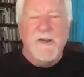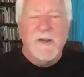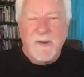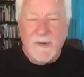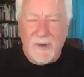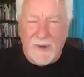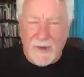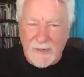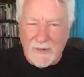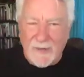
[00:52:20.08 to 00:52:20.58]

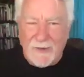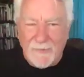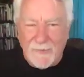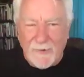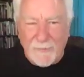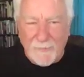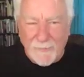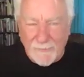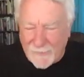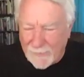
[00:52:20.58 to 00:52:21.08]
right? And they
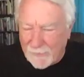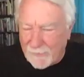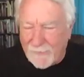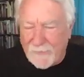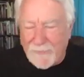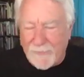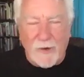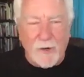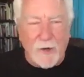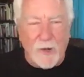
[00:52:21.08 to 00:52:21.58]
were
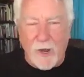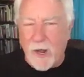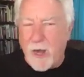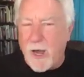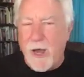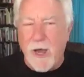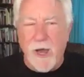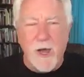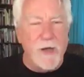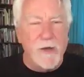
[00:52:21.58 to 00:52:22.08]
there
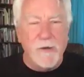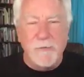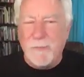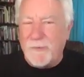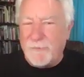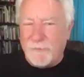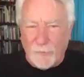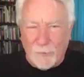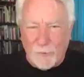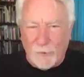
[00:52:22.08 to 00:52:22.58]
long
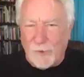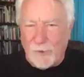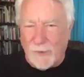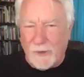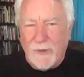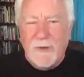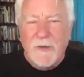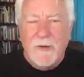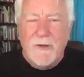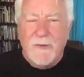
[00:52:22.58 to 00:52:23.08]

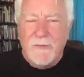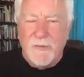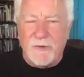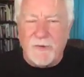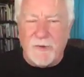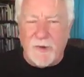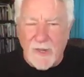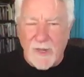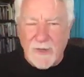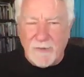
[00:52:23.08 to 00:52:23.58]
before
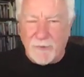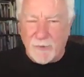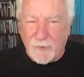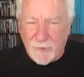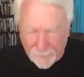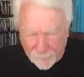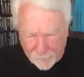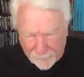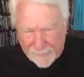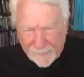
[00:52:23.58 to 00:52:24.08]

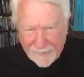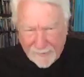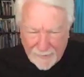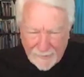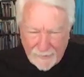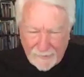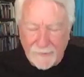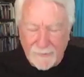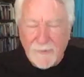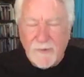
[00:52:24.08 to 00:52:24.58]
slavery
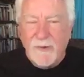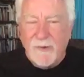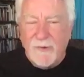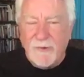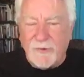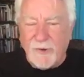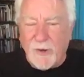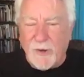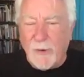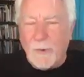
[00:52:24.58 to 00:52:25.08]
began.
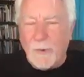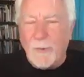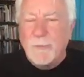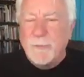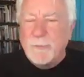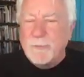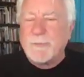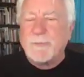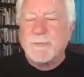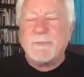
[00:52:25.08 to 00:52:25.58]
So
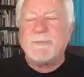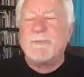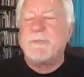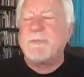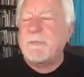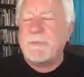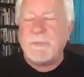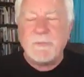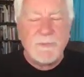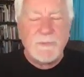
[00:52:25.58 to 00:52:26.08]

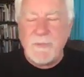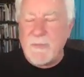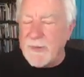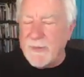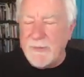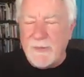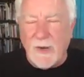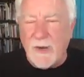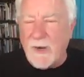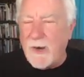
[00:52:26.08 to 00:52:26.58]

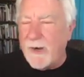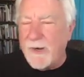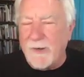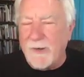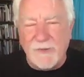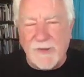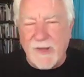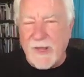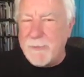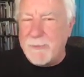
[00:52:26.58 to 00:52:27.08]
they aren't
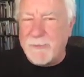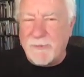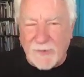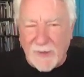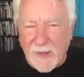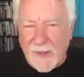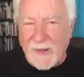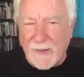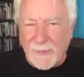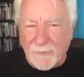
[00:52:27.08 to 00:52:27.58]
escaped
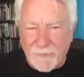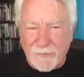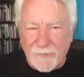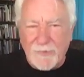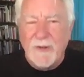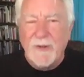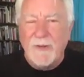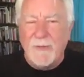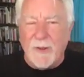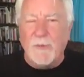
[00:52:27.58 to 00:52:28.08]
slaves.
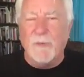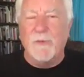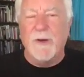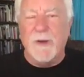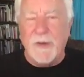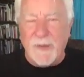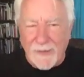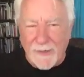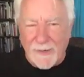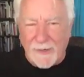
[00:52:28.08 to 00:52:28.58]
They were
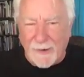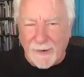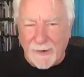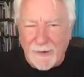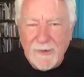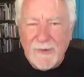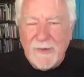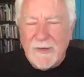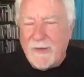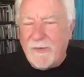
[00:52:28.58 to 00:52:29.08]
here.
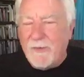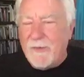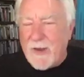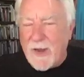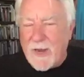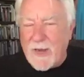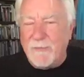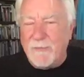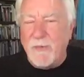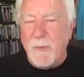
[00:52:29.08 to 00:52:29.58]
And the
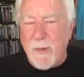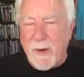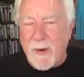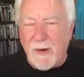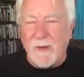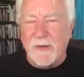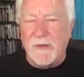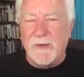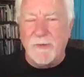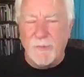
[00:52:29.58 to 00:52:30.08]
Native
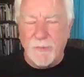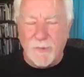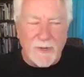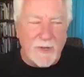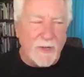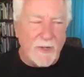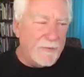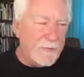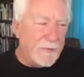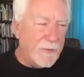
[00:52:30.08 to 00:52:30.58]
Americans will
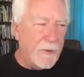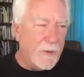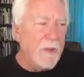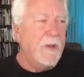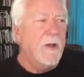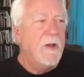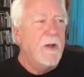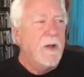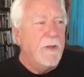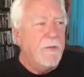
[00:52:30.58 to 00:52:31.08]
tell you,
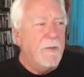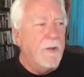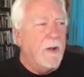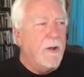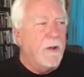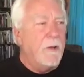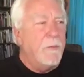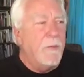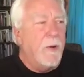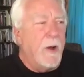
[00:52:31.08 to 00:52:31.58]

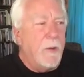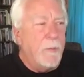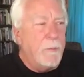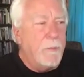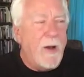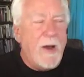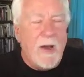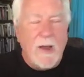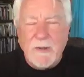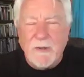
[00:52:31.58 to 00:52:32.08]
the
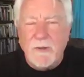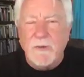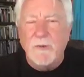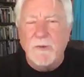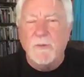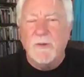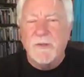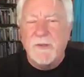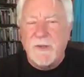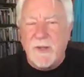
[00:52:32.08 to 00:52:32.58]
Paiute
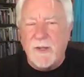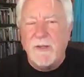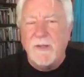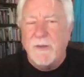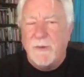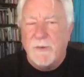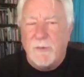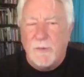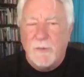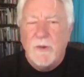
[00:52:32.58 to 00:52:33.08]
will tell
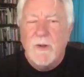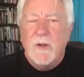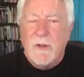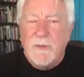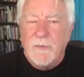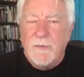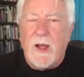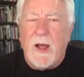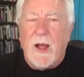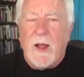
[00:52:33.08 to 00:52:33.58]
you
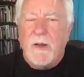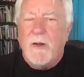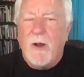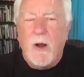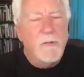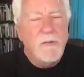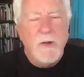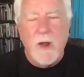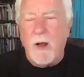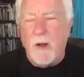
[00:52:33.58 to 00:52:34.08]
that,
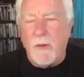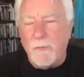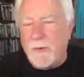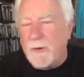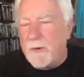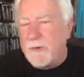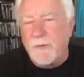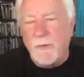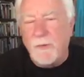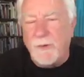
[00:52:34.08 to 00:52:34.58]
oh no, there
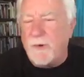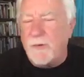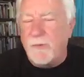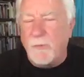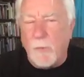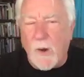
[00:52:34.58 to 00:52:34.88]
were